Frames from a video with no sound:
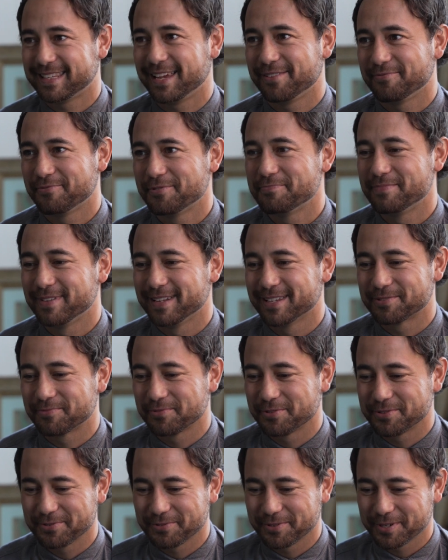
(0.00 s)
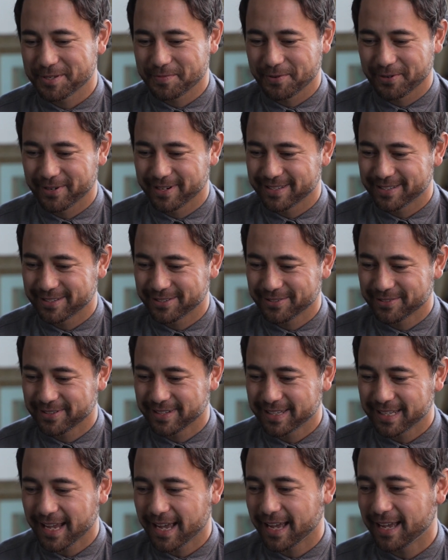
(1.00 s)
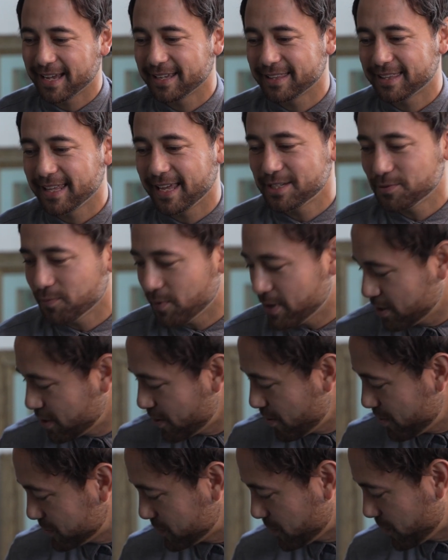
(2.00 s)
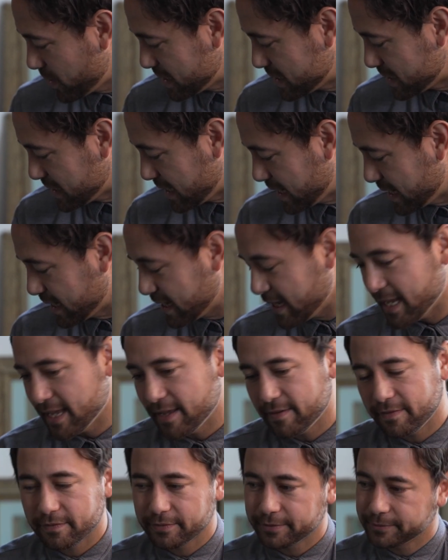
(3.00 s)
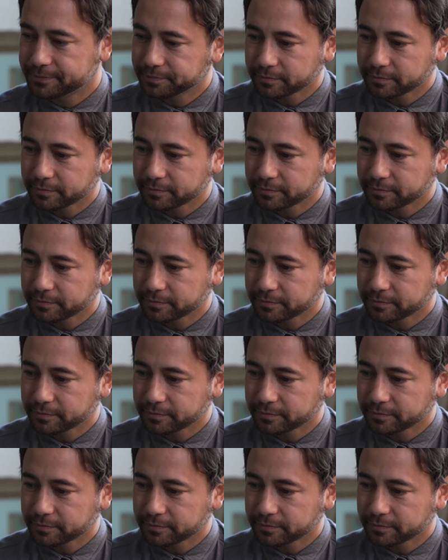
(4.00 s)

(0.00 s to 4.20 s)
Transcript: that would be a spiritual experience, dude. Yeah, that's one of those where it's like if